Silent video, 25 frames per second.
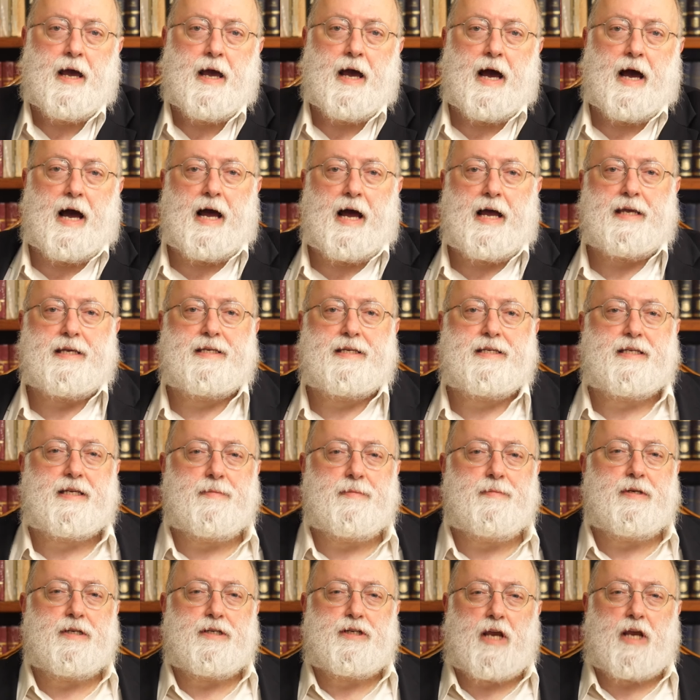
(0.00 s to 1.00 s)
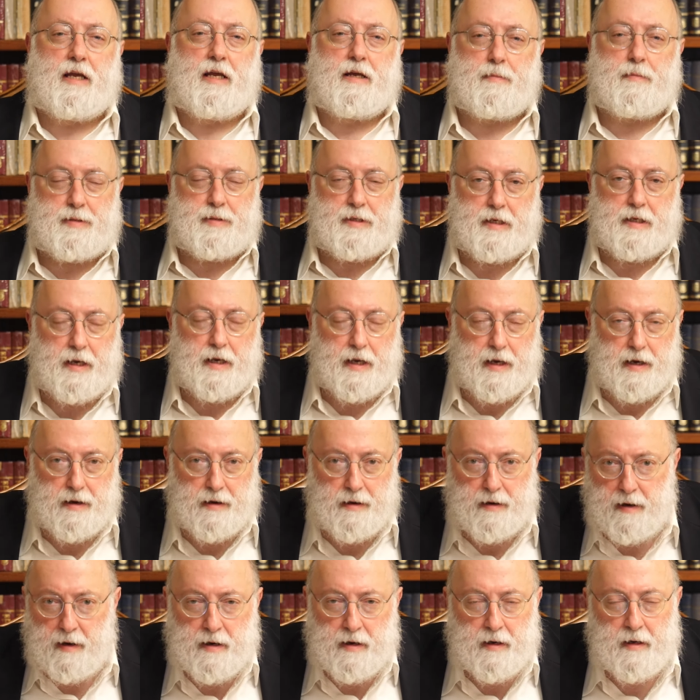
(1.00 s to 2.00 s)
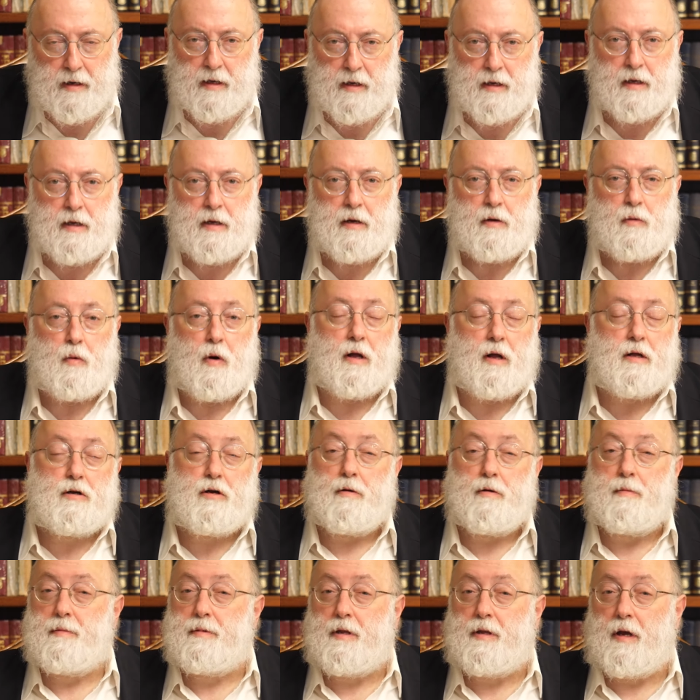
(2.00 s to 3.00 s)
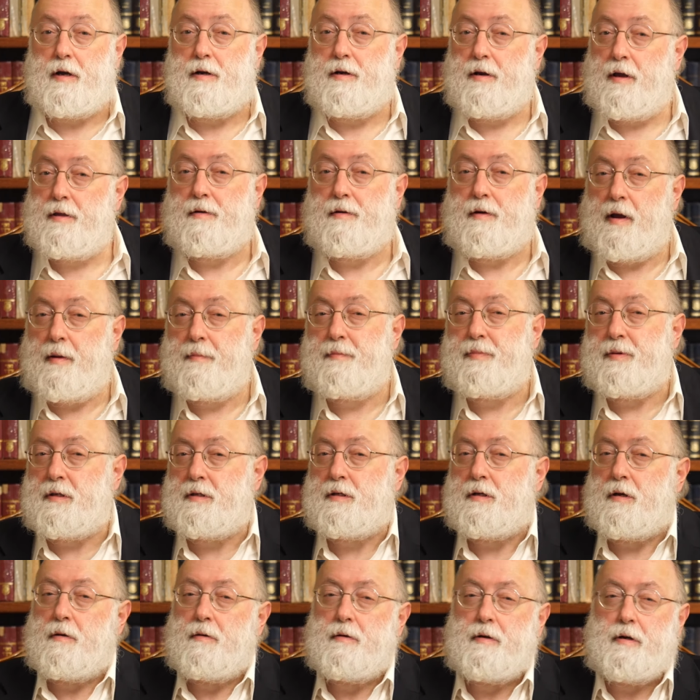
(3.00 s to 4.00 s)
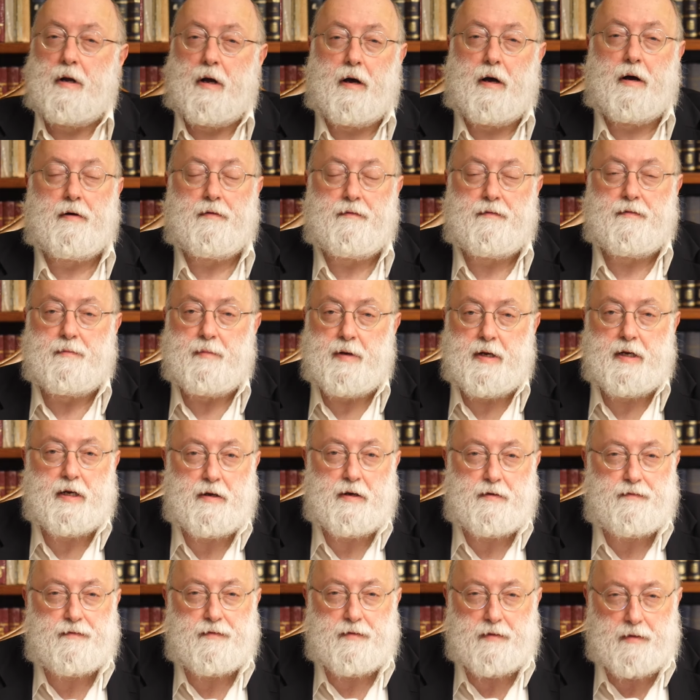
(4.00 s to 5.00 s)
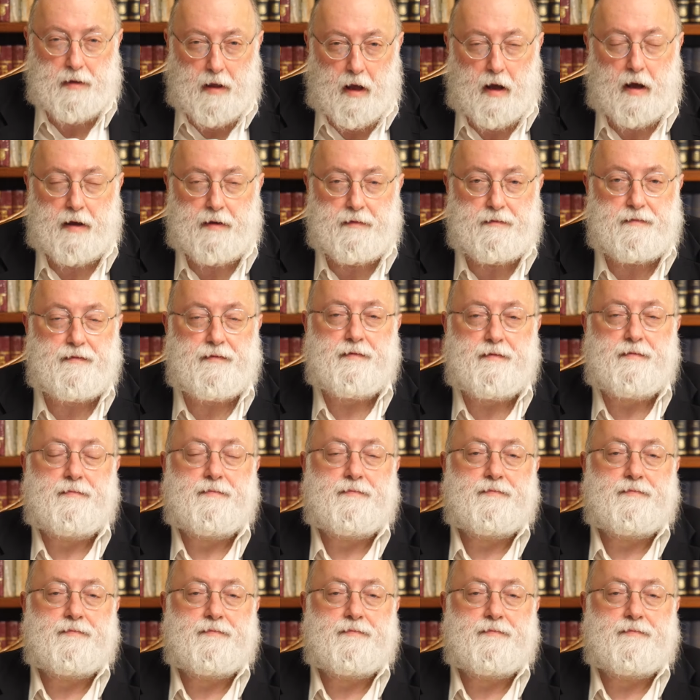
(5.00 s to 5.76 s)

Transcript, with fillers: Hi, Simon Jacobson here. Welcome to another episode of Meaningful Live.